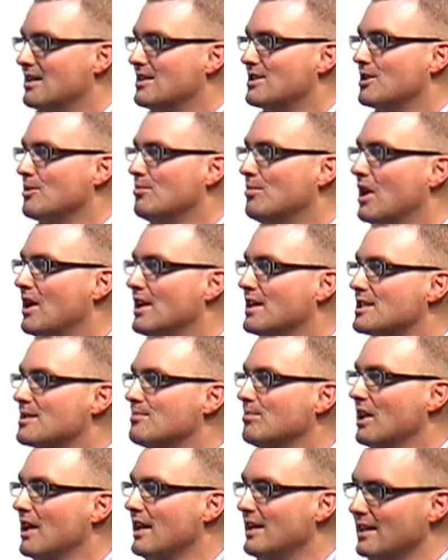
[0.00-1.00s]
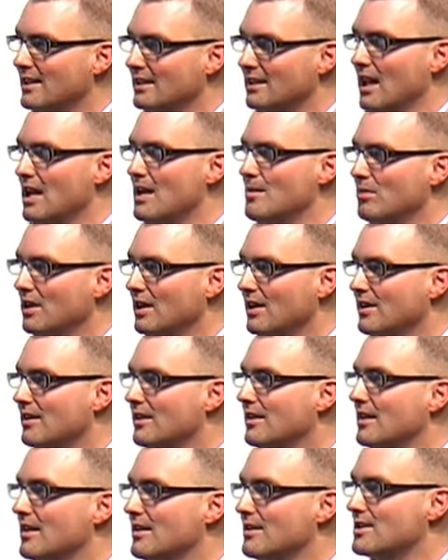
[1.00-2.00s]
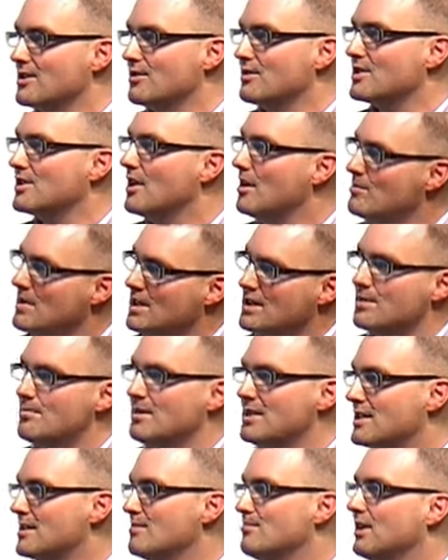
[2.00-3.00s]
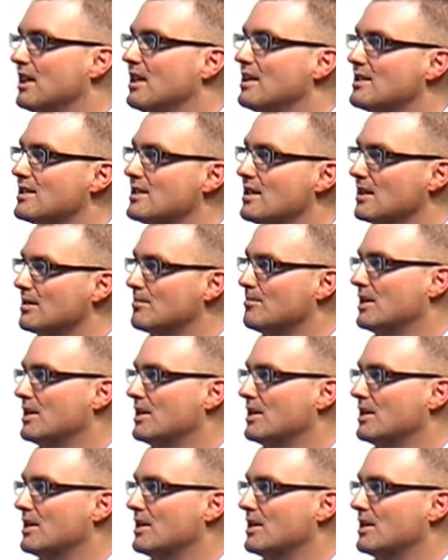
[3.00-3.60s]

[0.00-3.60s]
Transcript: So by explaining and labeling things, so it's not meant to be simplistic,